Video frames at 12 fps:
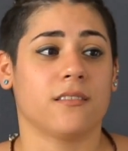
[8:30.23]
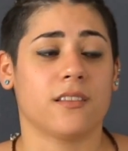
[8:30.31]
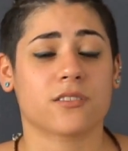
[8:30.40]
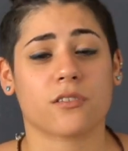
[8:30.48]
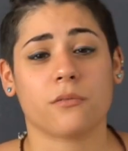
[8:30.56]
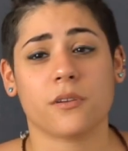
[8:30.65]

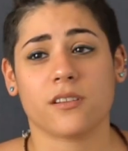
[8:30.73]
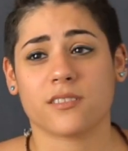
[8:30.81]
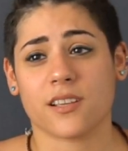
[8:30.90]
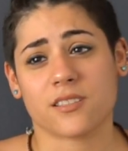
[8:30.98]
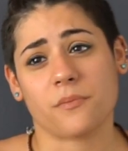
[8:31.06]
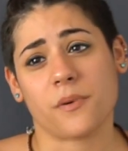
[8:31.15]
this career
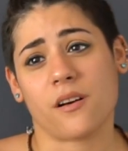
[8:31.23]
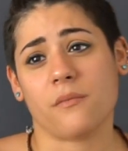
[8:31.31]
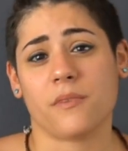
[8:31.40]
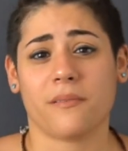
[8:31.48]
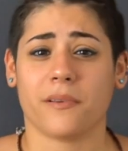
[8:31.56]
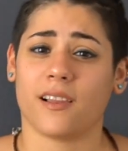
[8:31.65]
takes
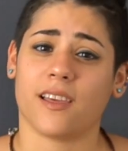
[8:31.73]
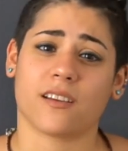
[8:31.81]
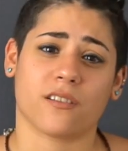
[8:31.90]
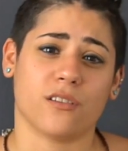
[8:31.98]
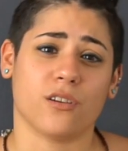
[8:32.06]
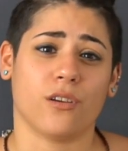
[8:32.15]
about maybe like